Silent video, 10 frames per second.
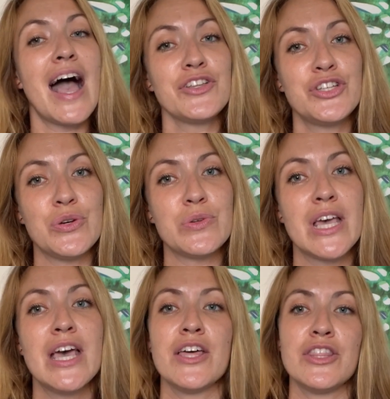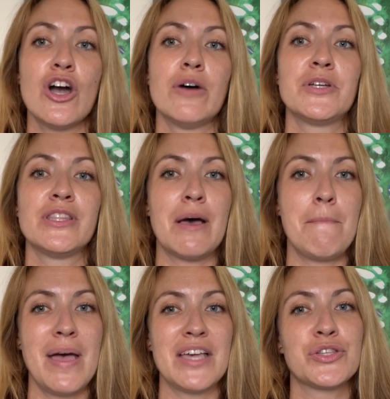and choose the option
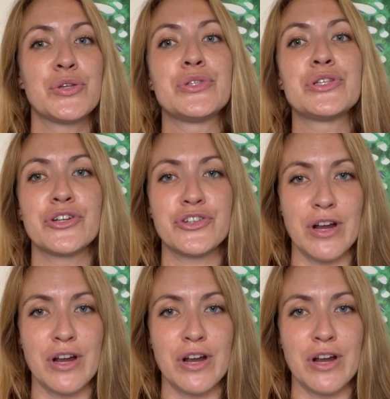that best suits your